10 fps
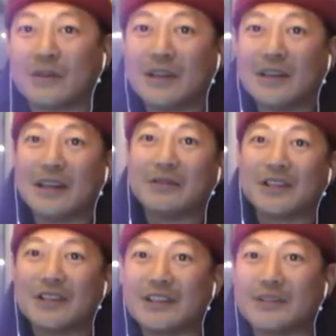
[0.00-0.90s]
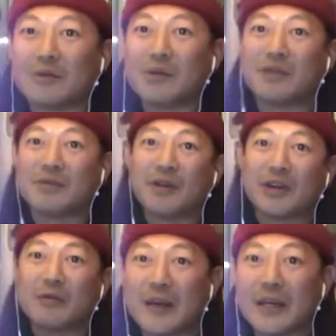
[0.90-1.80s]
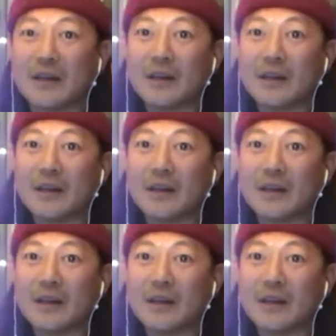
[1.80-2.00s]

that was in his room smoking weed.